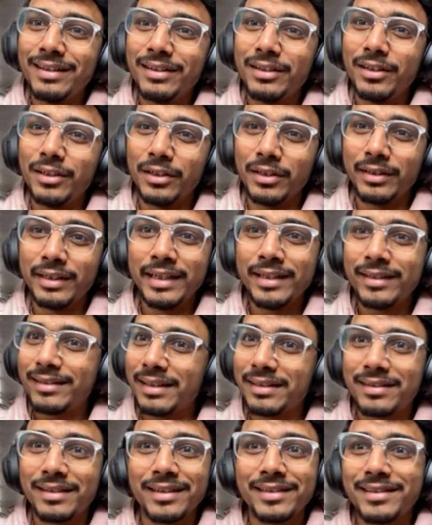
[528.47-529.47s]

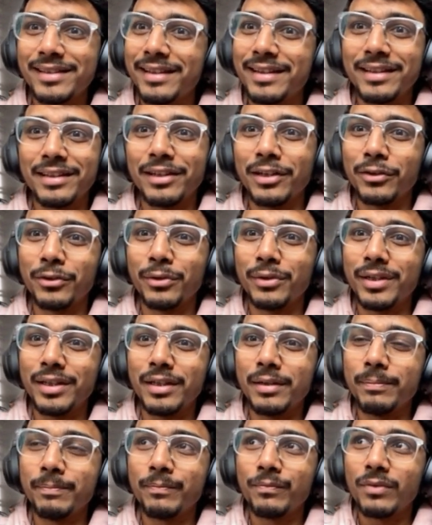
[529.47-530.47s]
data structure and
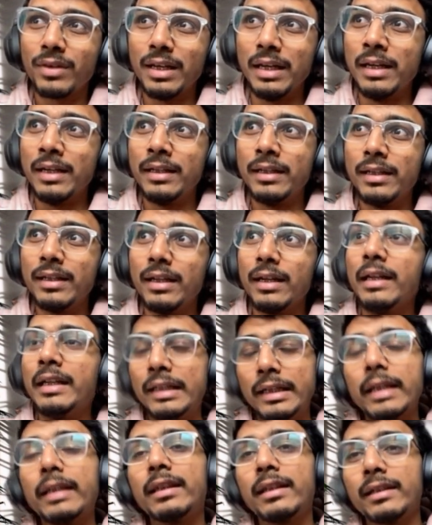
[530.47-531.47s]
algorithm. And
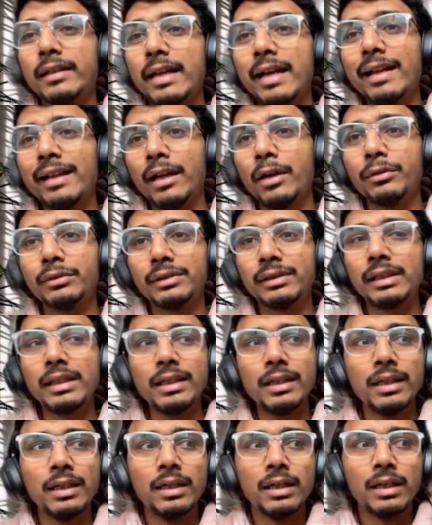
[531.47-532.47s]
in the
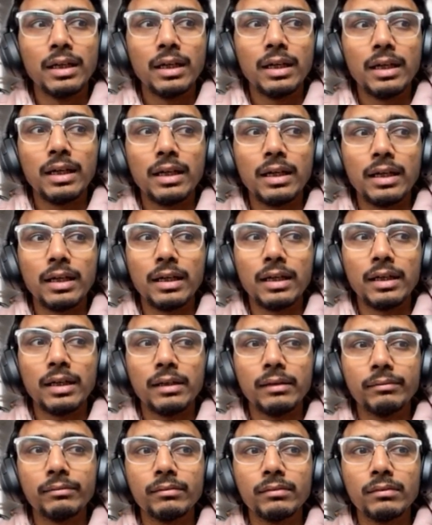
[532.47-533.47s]
Dalhousie,
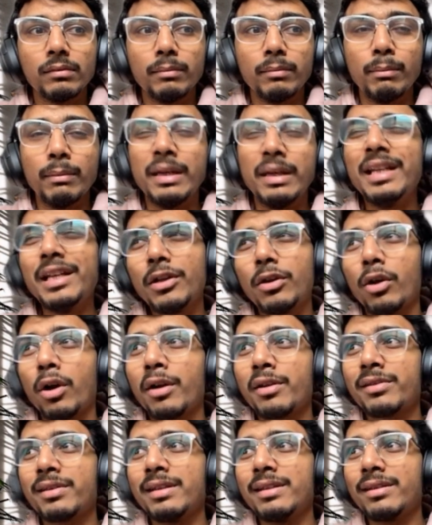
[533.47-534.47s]
many
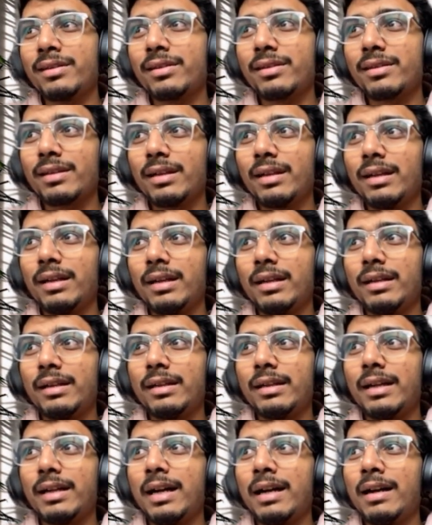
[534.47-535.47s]
courses
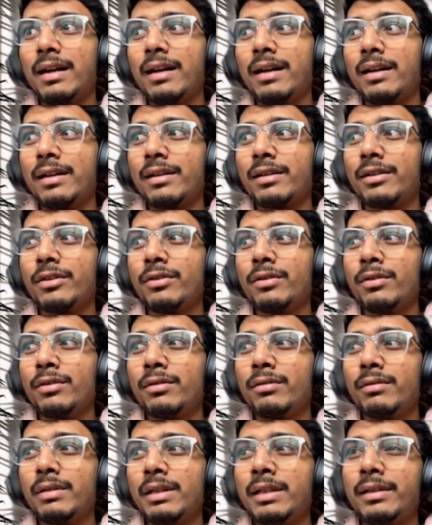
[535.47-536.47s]
are,
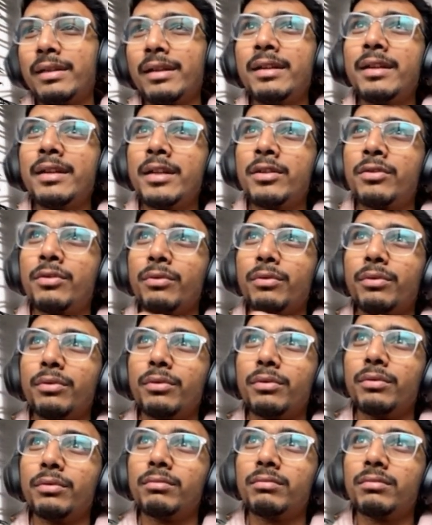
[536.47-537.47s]
intended
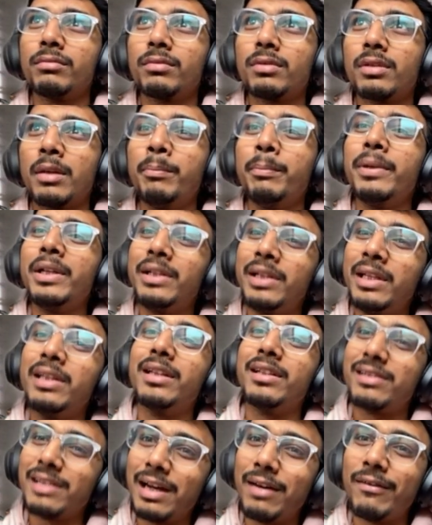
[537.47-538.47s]
to complete in
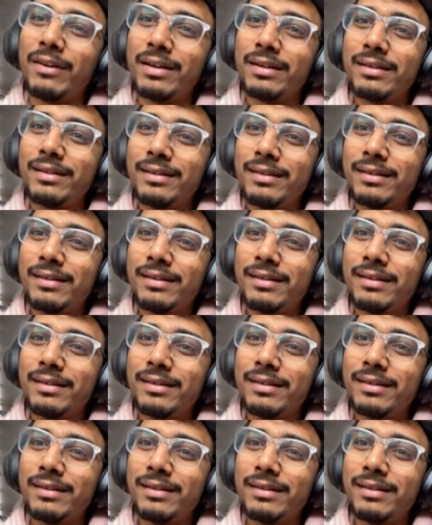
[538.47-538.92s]
the Java.